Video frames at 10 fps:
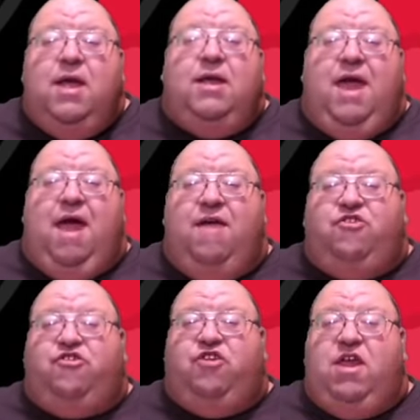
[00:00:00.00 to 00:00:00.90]

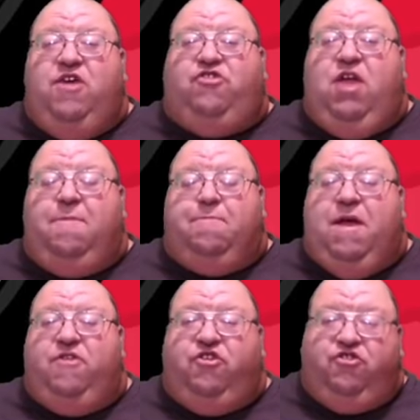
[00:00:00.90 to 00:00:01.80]
Kansas City's
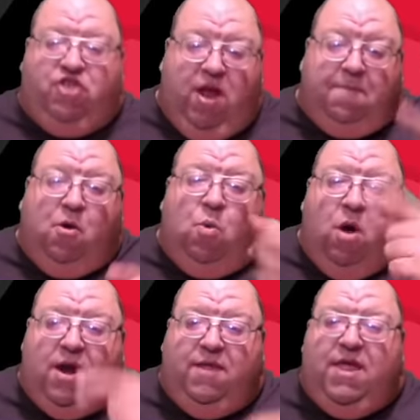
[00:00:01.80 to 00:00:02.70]
defense is number
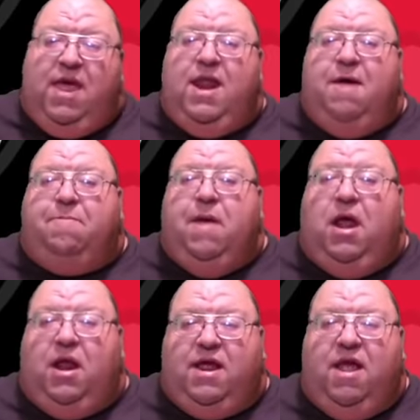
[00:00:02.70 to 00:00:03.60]
one in the
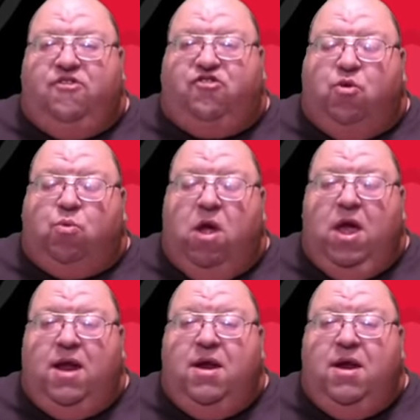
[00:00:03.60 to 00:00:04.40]
NFL against the run.